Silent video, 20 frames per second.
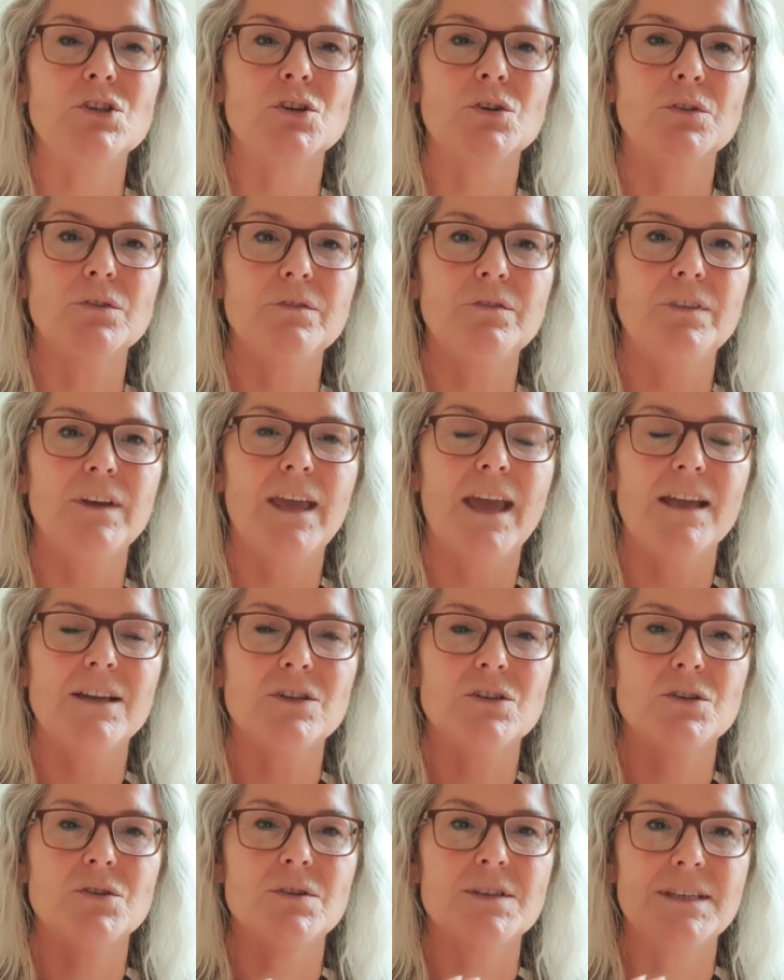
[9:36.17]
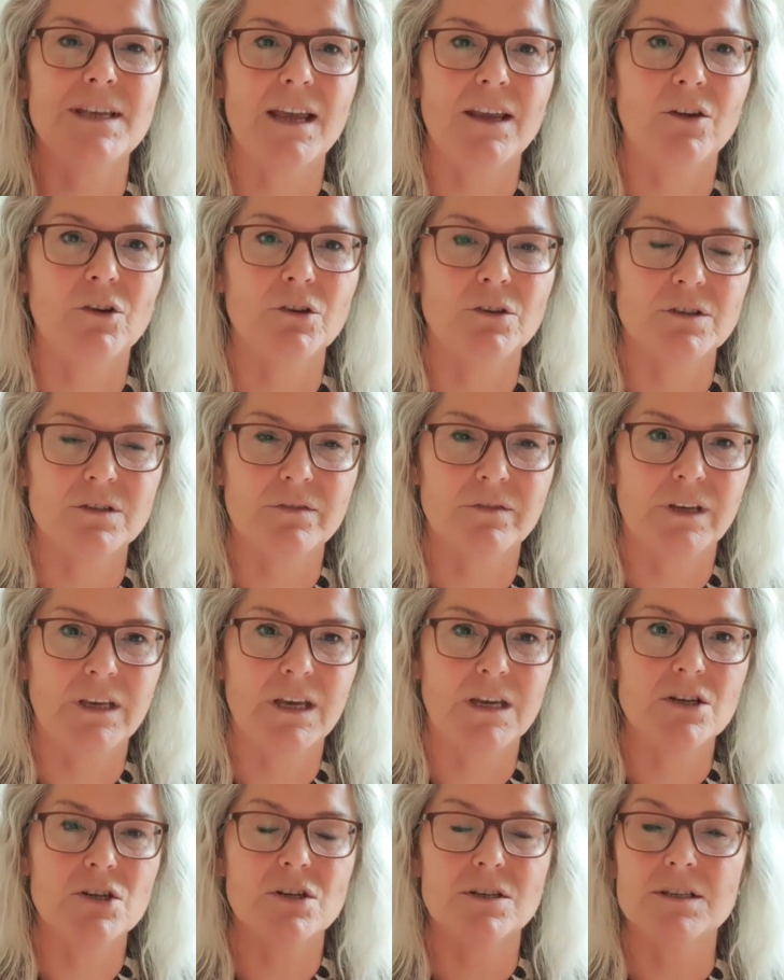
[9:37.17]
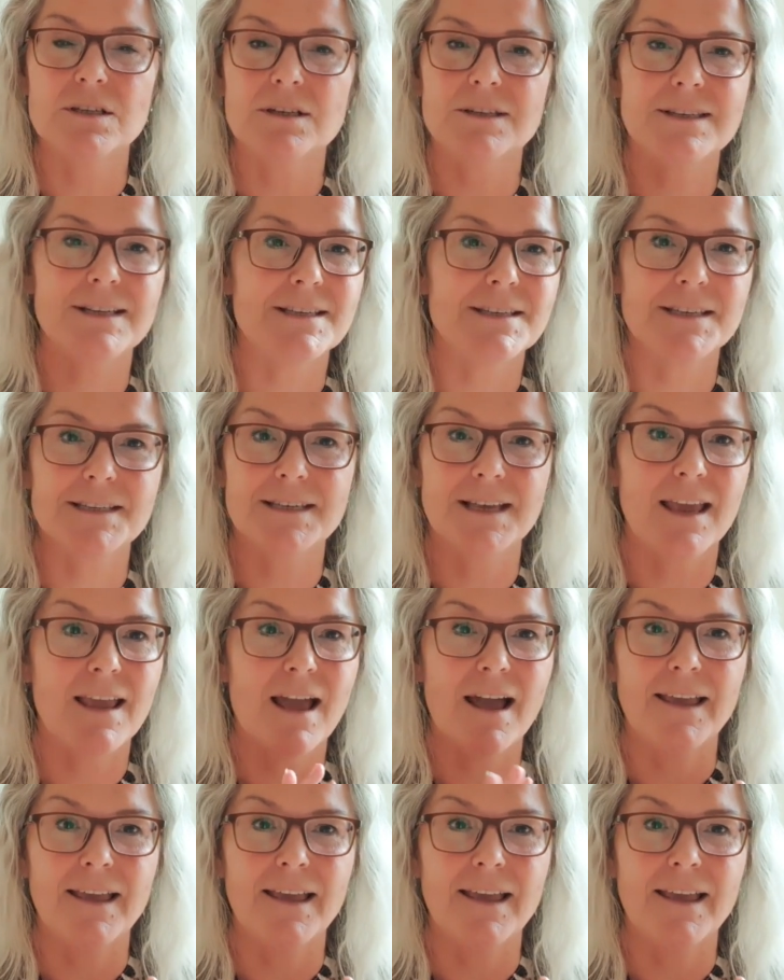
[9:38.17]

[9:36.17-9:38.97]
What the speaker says: Don't forget to set your notifications, because as I say,